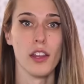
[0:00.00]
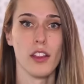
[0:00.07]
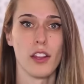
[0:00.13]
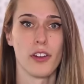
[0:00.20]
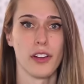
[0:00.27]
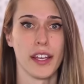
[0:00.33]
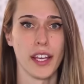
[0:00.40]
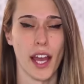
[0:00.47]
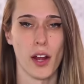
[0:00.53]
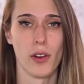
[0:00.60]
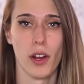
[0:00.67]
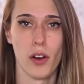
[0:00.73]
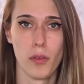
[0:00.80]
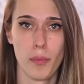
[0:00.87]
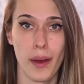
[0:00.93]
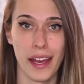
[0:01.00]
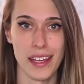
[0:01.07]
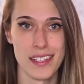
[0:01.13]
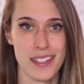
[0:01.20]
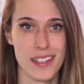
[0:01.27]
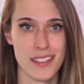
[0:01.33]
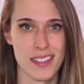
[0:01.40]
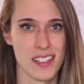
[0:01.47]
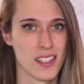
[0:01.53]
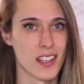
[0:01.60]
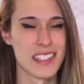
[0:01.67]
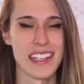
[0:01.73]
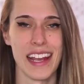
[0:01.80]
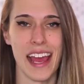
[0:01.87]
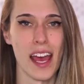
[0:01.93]
Unlearning our own biases
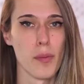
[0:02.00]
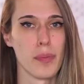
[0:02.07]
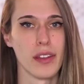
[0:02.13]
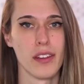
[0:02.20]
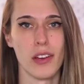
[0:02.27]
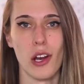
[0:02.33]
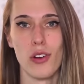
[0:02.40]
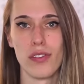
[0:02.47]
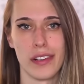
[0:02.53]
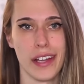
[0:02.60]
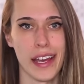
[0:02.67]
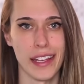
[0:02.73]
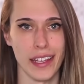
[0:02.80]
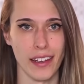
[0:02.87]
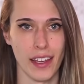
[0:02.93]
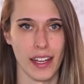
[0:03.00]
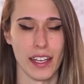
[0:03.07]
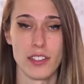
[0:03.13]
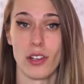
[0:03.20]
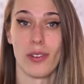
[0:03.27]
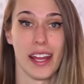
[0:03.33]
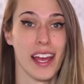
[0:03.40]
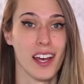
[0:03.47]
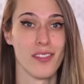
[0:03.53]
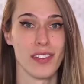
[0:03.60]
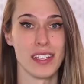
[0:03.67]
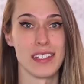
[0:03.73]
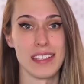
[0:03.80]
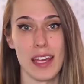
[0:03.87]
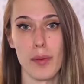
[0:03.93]
doesn't happen overnight, and I don't
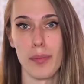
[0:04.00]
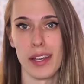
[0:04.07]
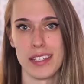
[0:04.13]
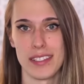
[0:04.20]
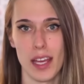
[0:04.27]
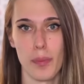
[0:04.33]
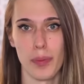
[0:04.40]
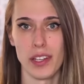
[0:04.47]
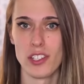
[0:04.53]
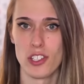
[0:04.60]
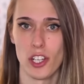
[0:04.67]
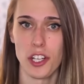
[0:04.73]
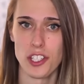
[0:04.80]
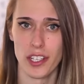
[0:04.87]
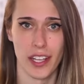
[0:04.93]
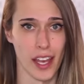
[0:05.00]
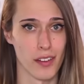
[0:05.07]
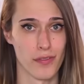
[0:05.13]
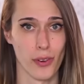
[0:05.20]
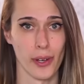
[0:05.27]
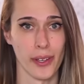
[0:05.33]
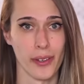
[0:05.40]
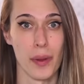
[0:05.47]
have a step by step instruction guide for